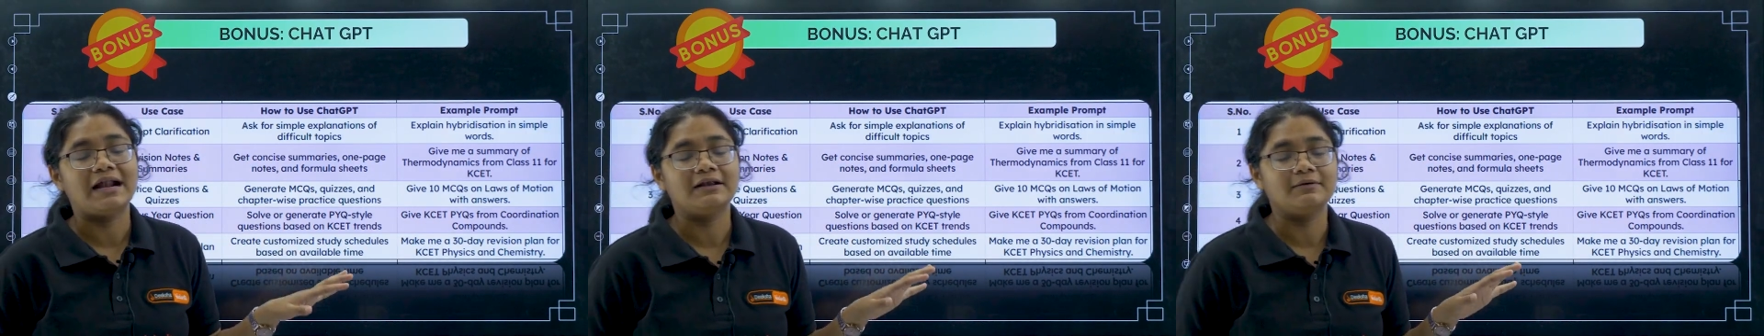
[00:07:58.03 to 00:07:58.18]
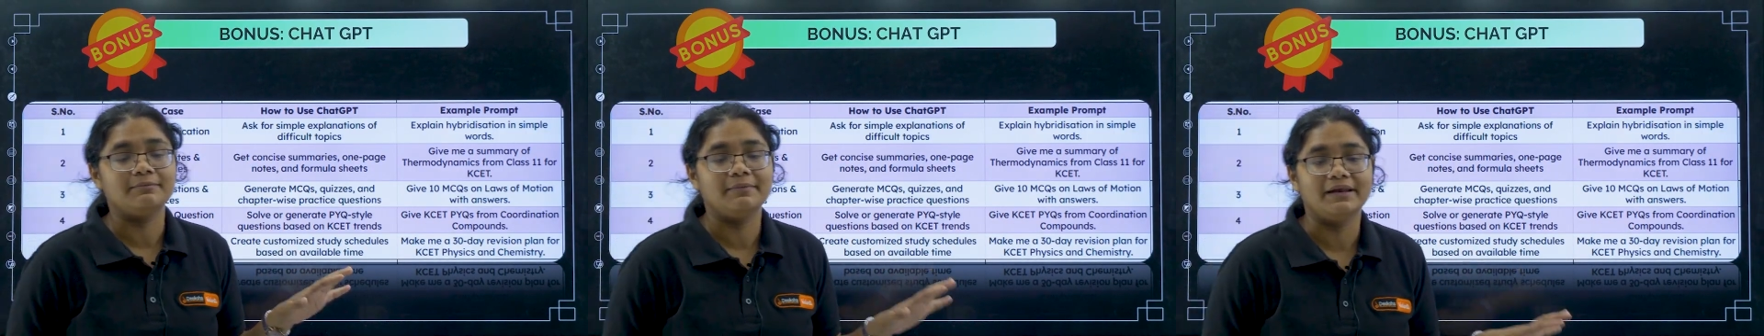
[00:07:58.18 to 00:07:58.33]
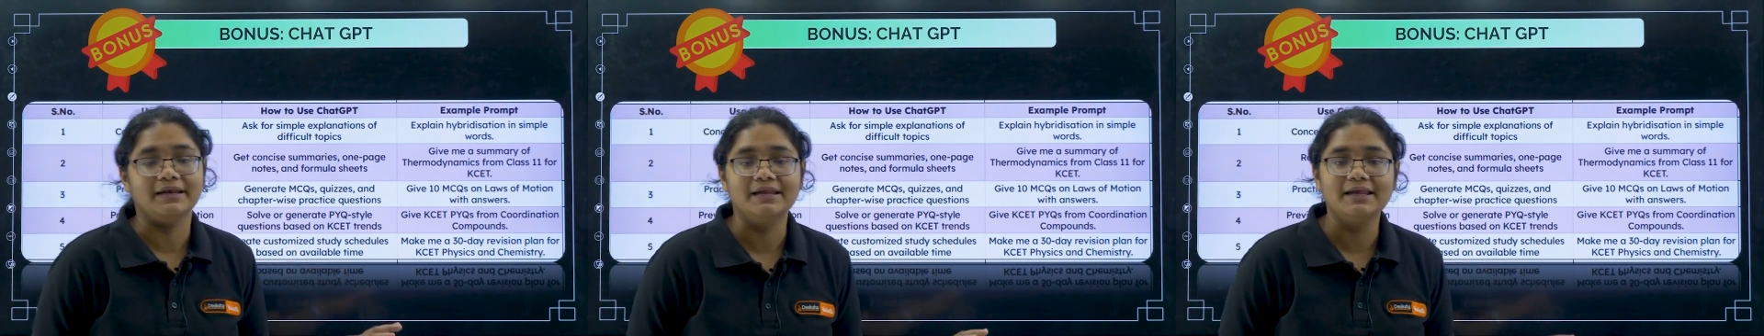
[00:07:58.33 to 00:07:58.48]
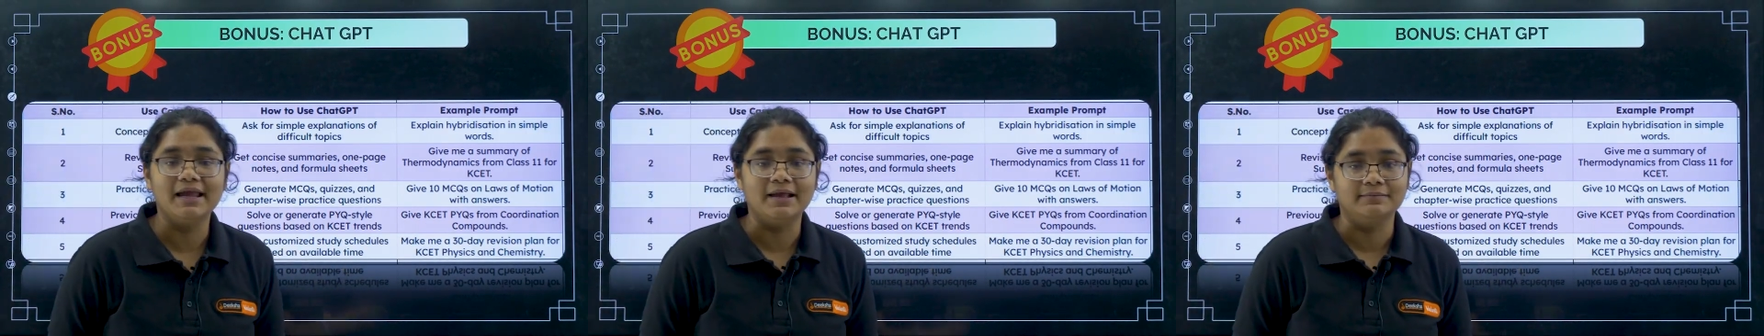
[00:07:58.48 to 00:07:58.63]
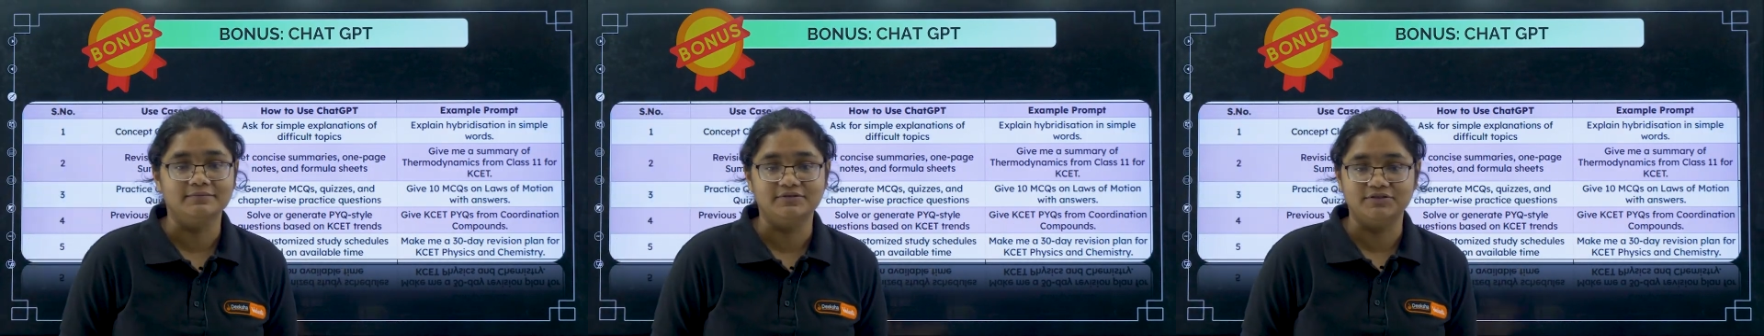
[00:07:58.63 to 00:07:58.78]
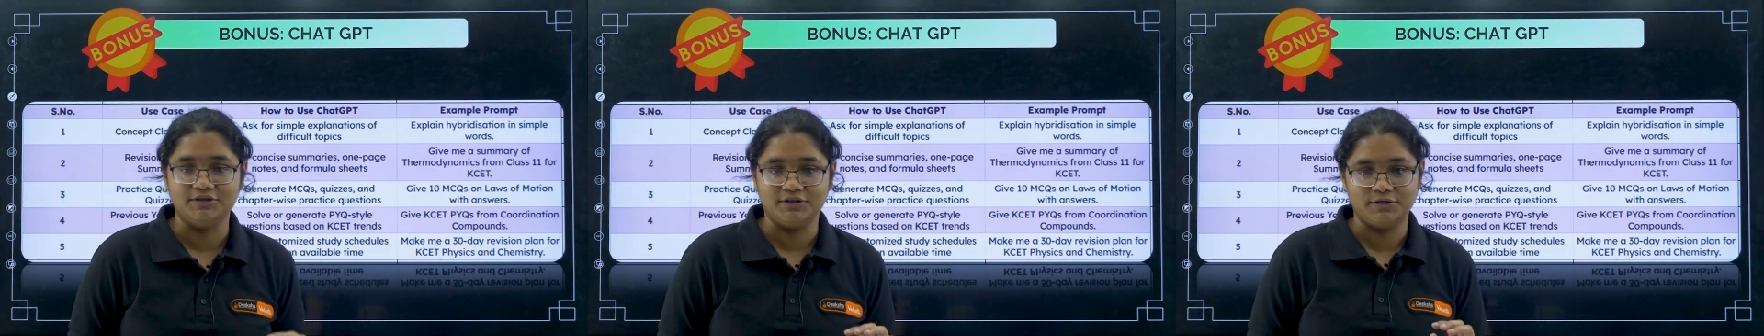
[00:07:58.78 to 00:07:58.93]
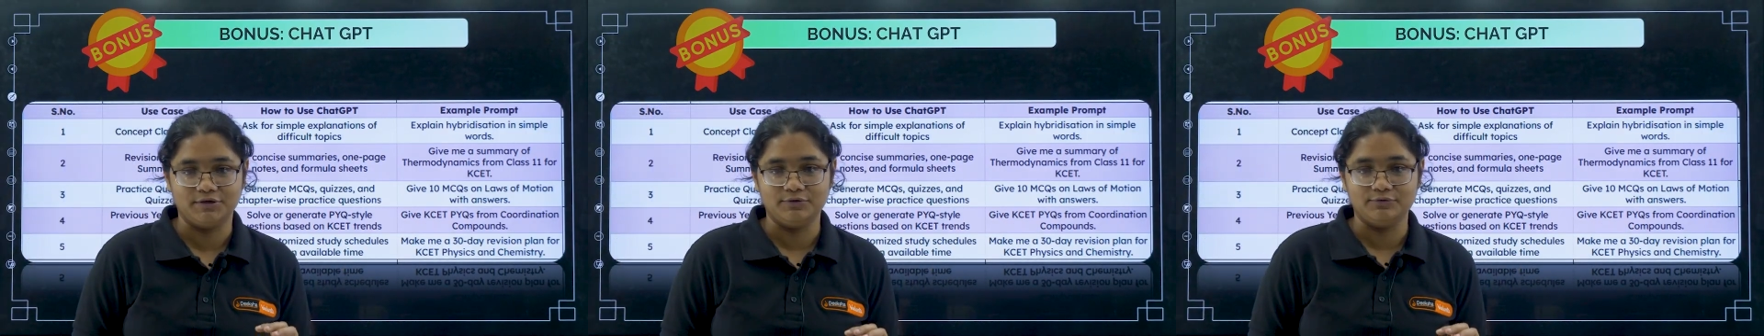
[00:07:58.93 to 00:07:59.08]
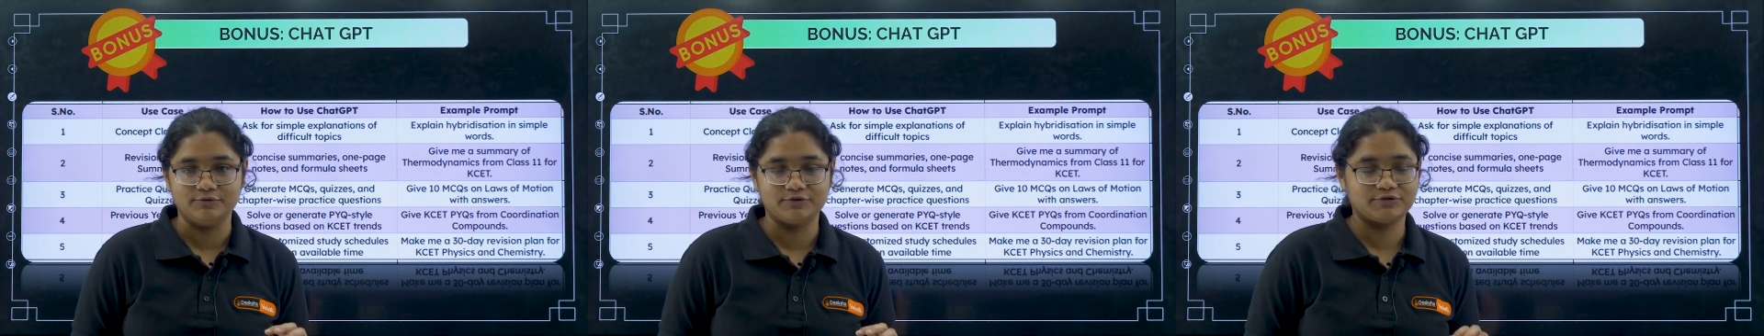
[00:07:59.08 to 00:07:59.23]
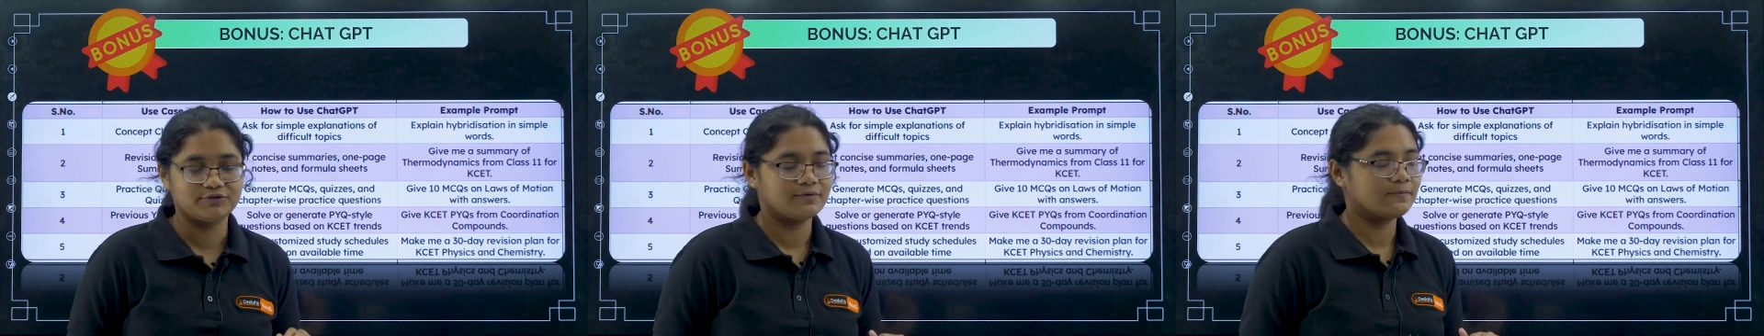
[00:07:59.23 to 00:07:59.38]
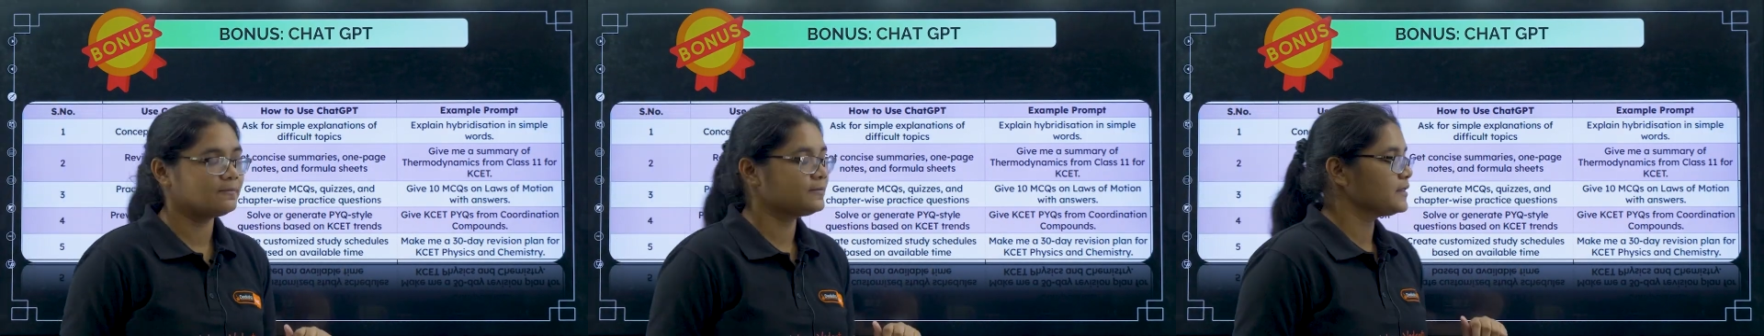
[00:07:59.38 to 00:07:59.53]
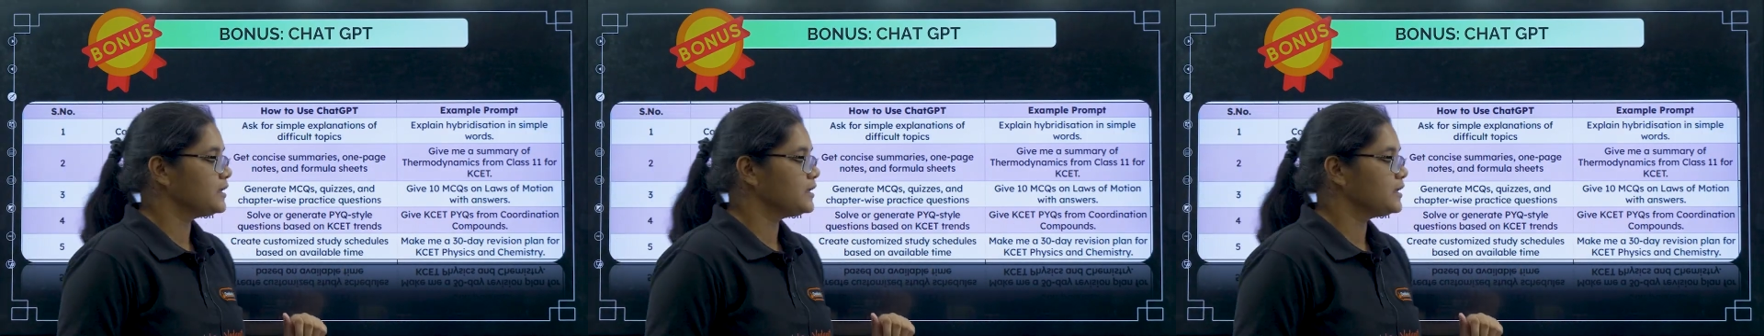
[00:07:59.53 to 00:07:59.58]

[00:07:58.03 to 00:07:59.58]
that many mcqs